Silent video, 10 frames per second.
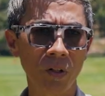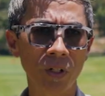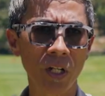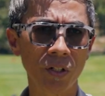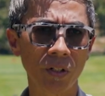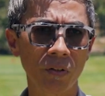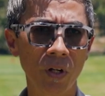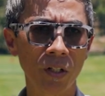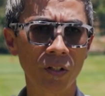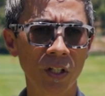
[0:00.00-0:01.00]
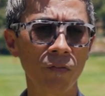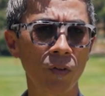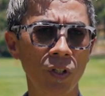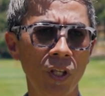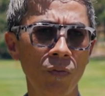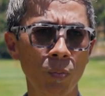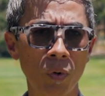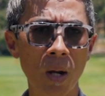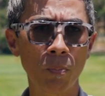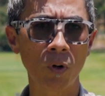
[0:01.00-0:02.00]
location, right? To give you
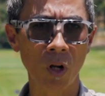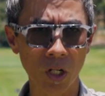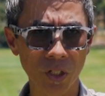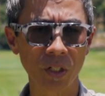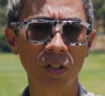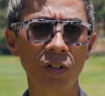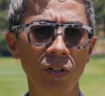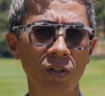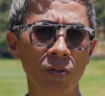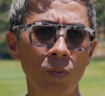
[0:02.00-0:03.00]
proper launch conditions as